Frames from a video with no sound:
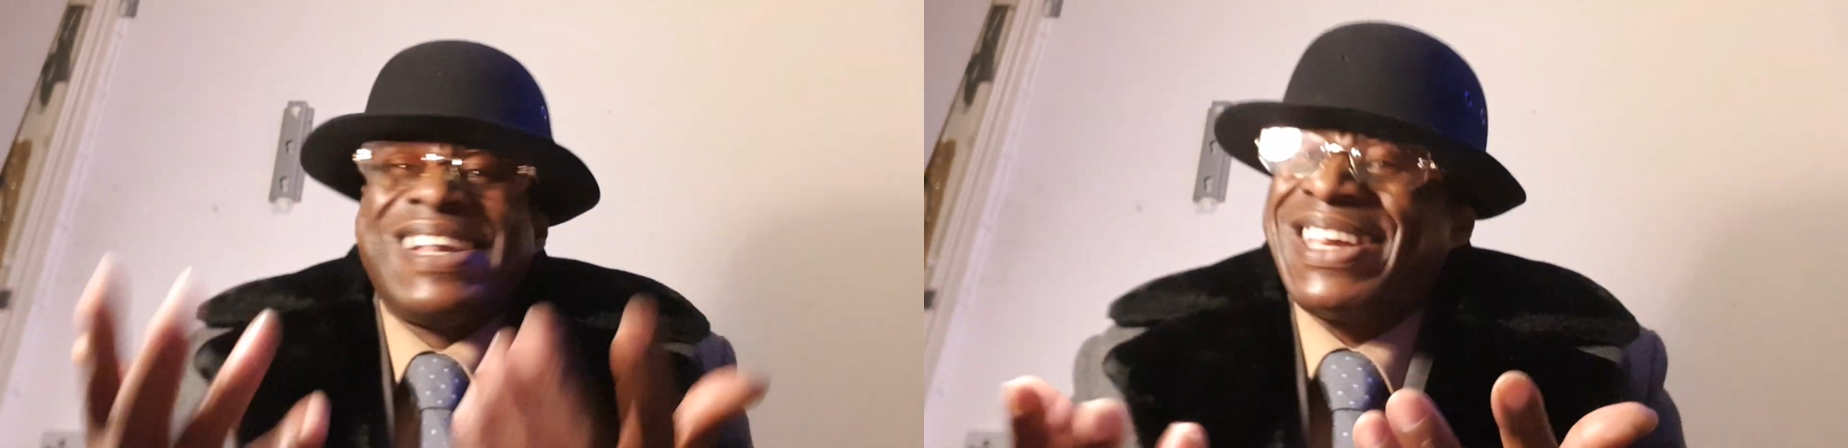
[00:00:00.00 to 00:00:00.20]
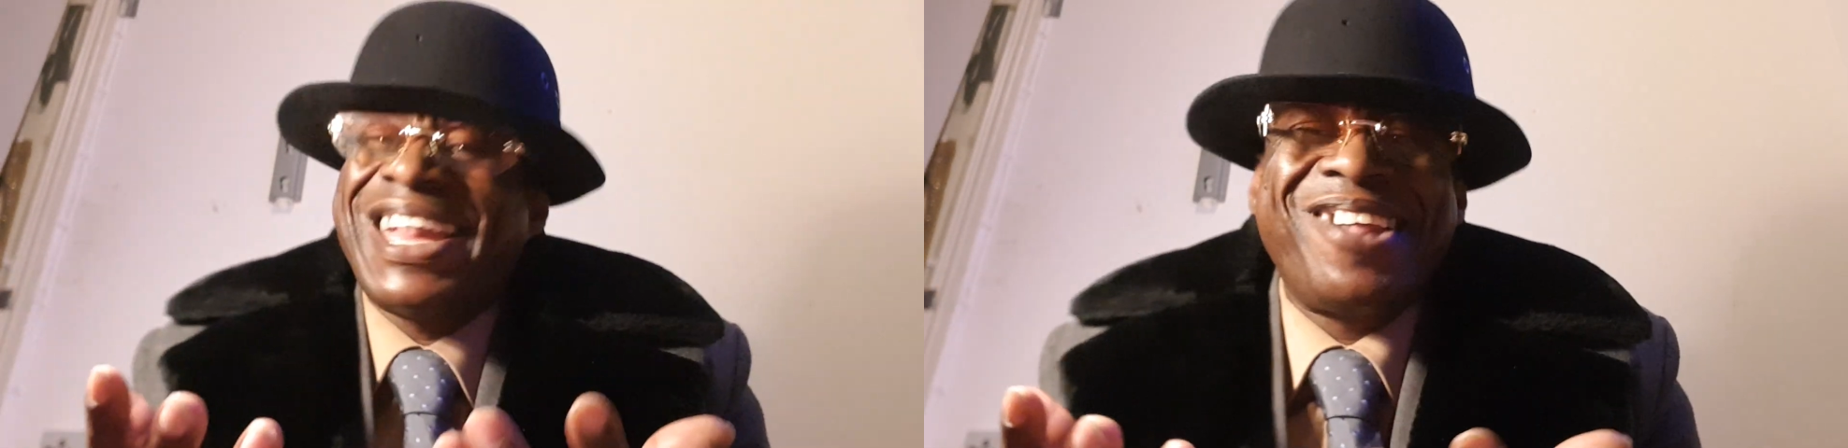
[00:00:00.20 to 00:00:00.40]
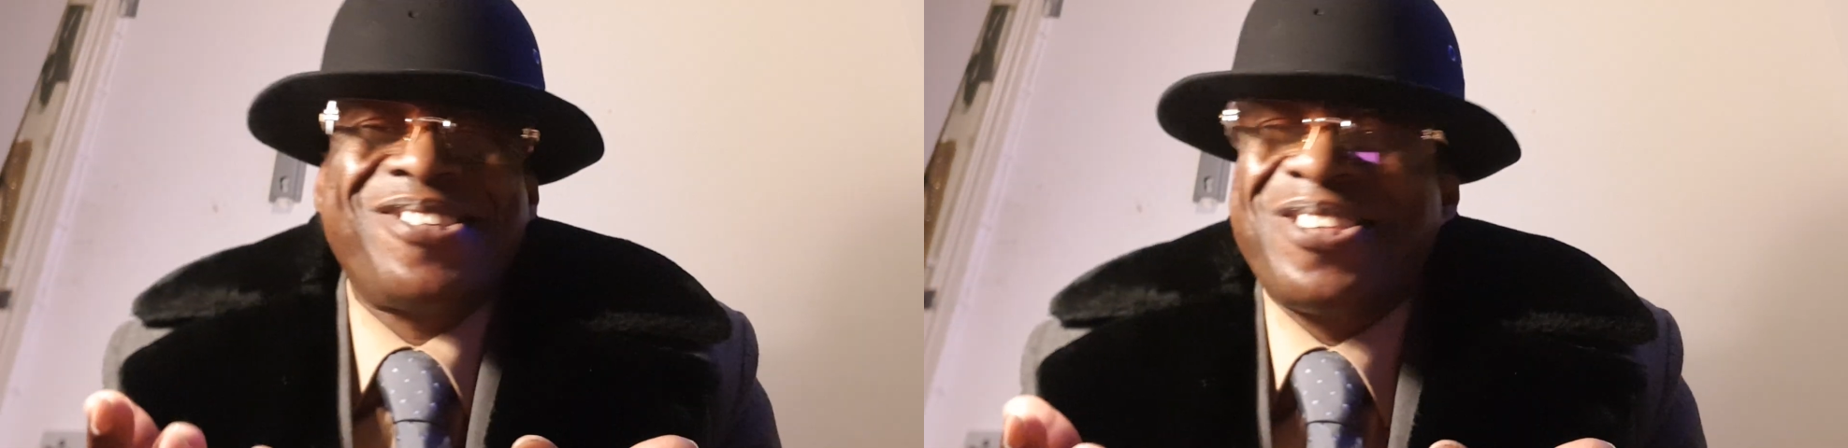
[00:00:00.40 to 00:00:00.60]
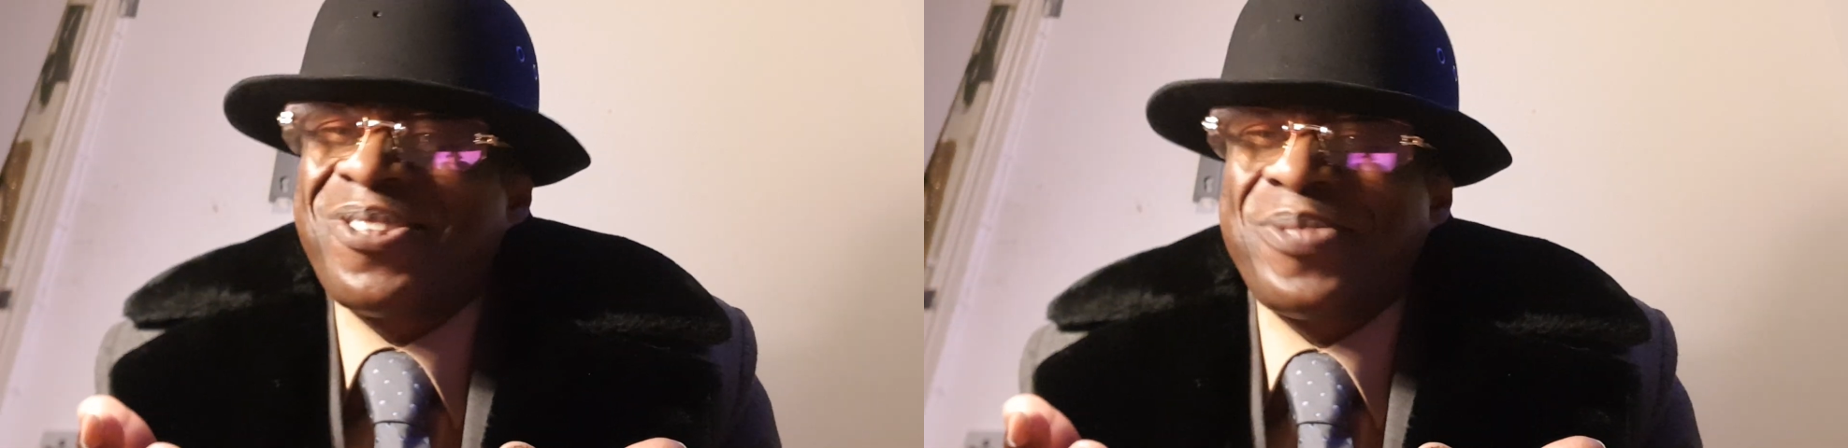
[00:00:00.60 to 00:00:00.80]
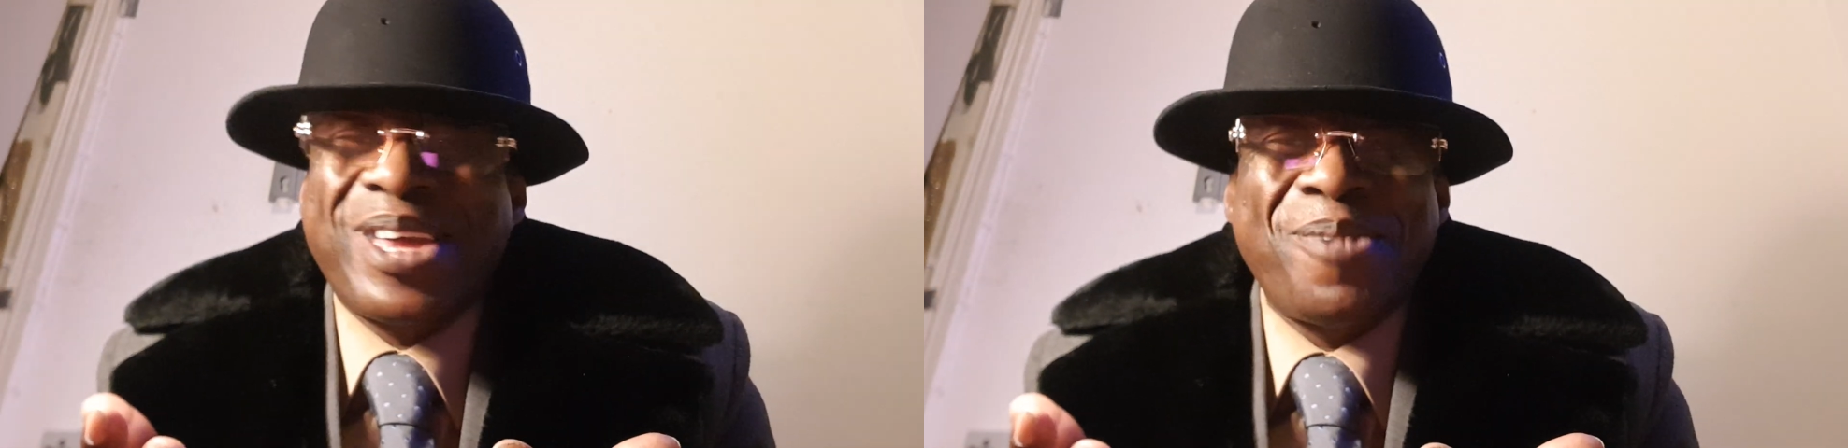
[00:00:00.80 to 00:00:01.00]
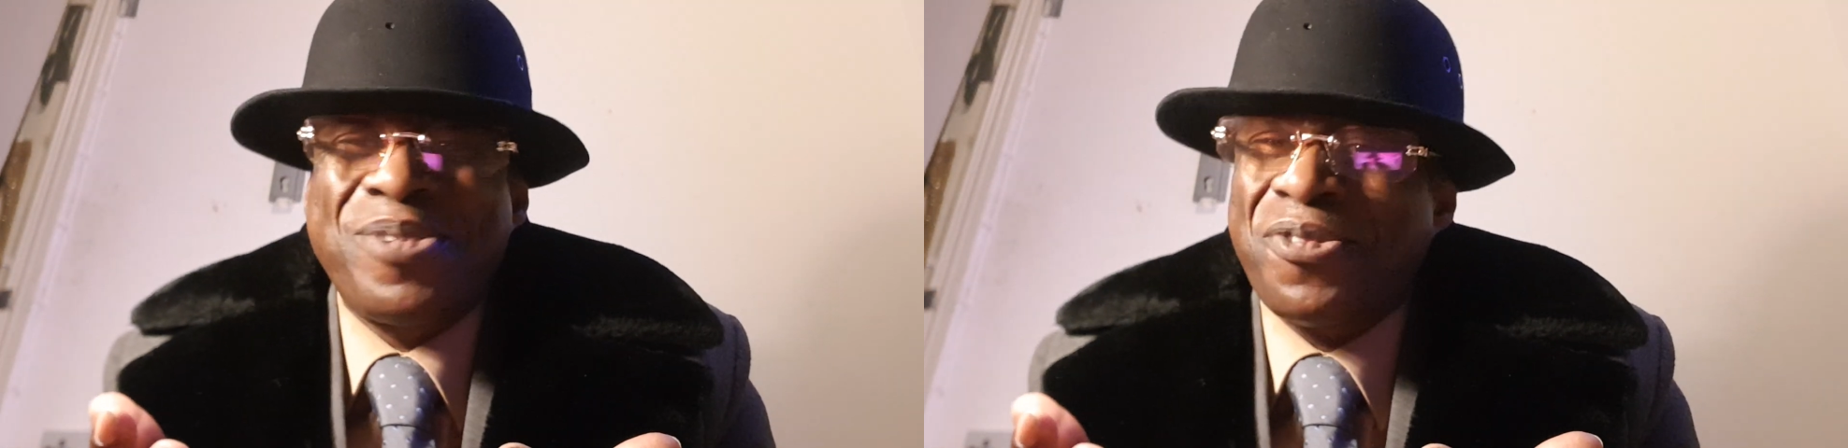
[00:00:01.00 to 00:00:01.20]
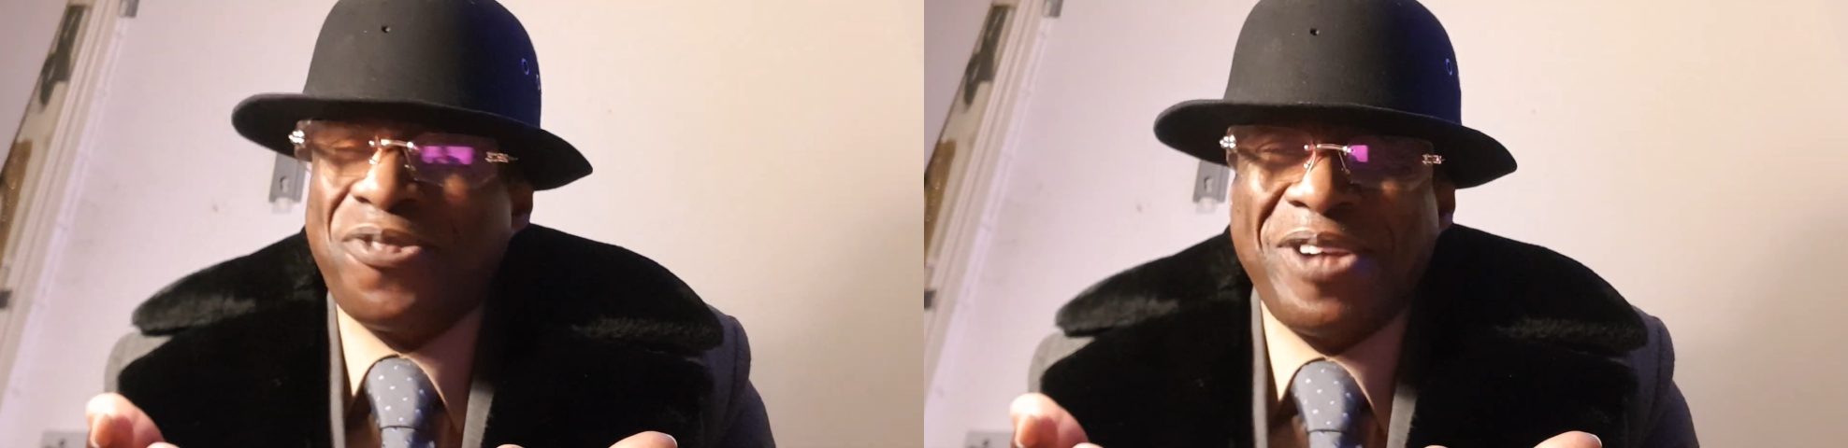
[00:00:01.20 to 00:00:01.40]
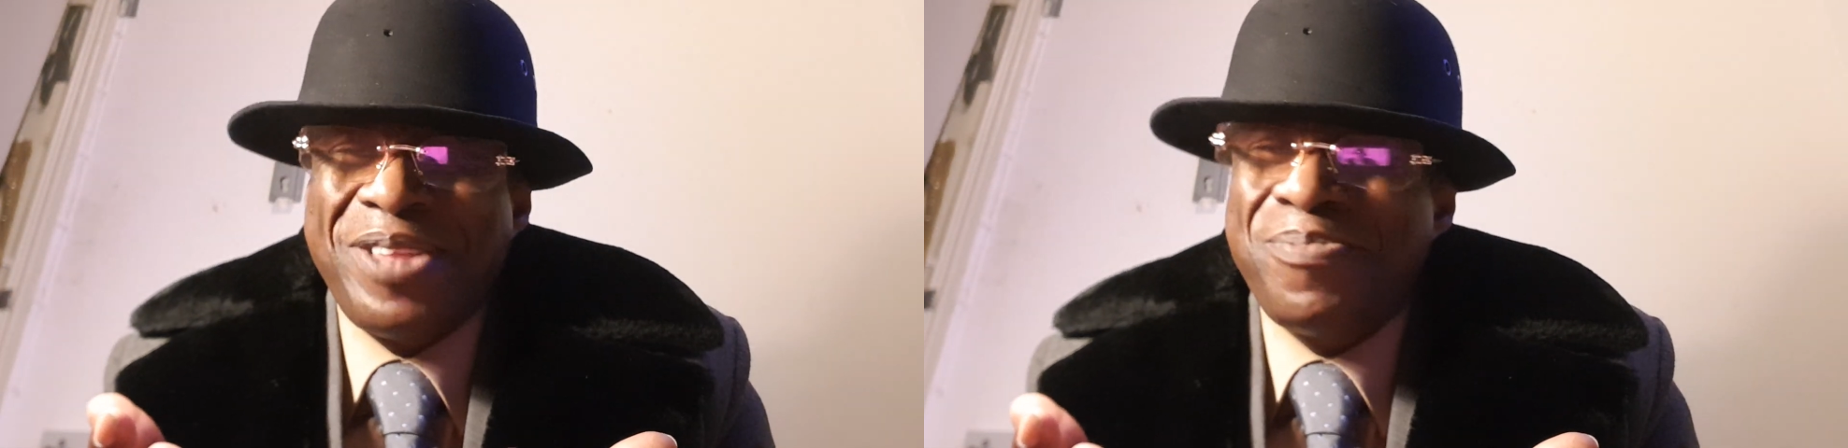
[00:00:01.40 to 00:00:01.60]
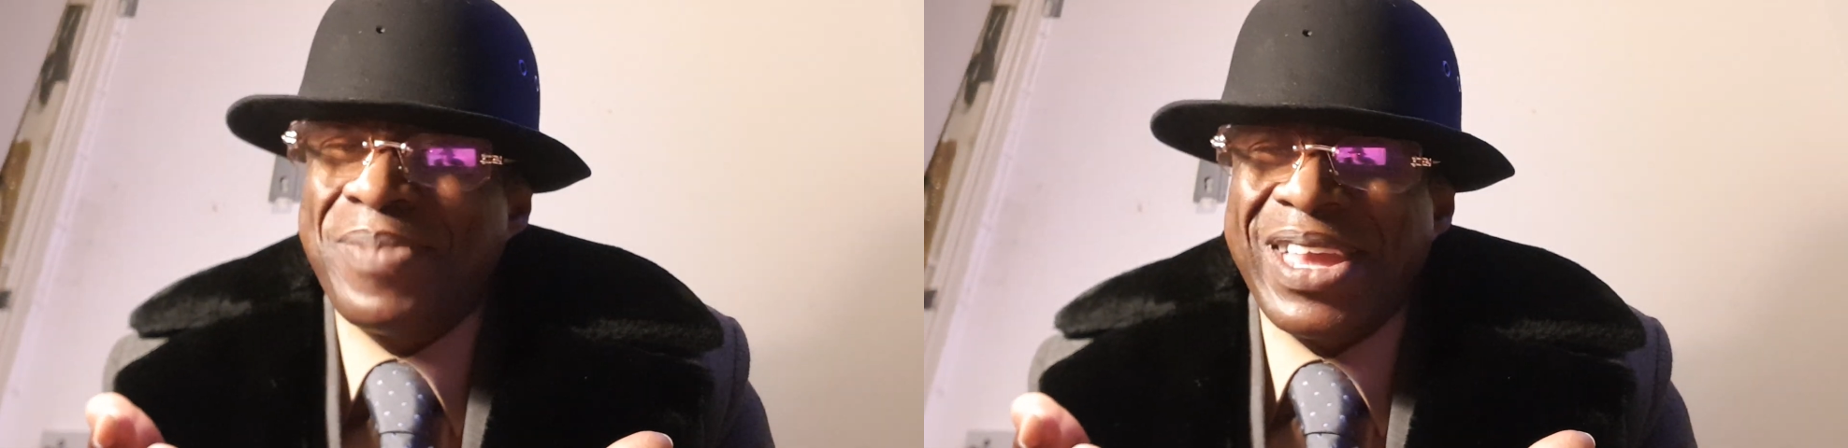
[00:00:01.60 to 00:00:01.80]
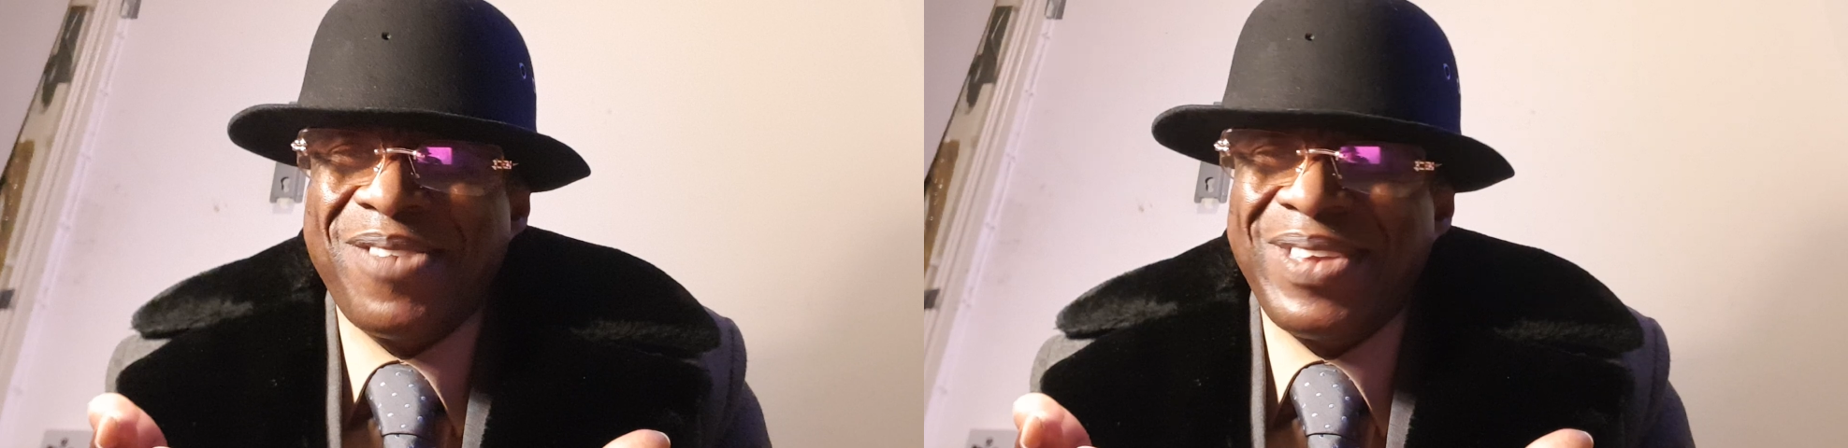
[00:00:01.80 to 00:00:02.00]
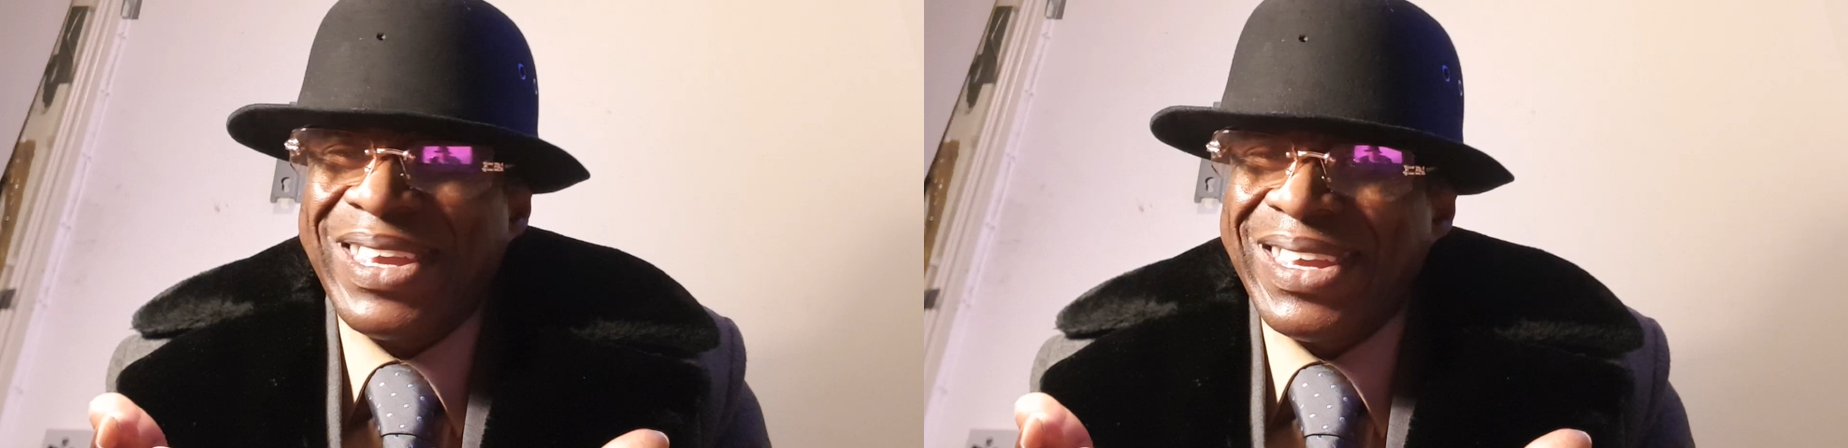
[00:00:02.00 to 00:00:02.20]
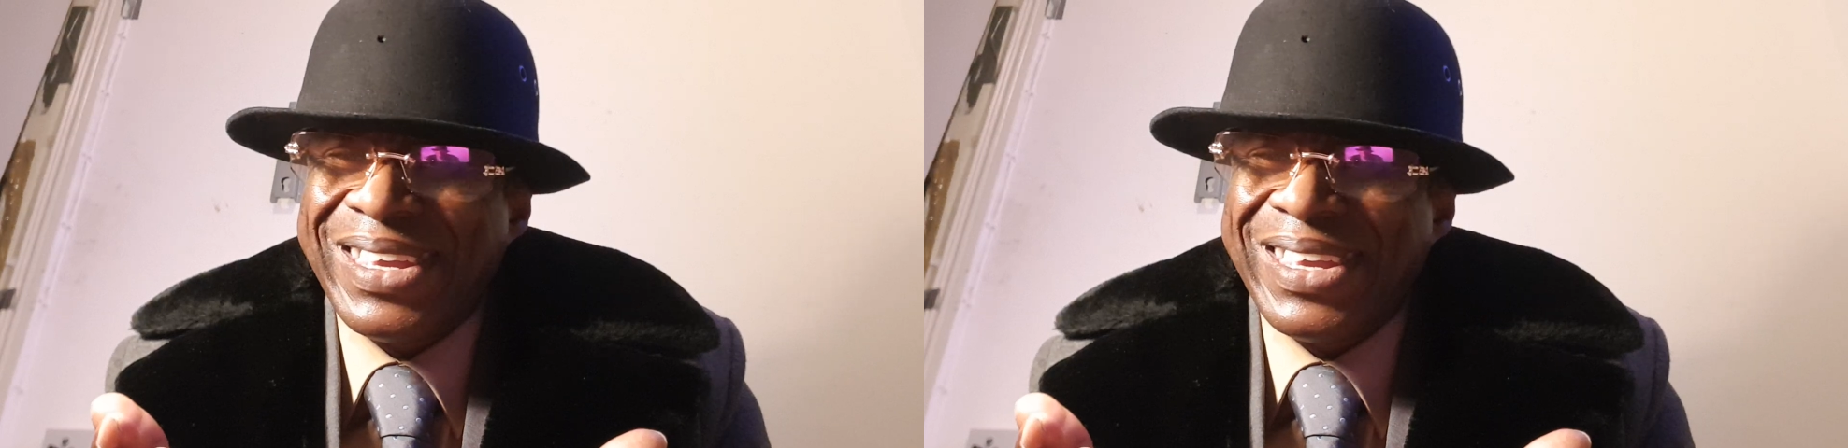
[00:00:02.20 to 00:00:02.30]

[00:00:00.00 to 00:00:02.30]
Chaos is going to become your friend, baby.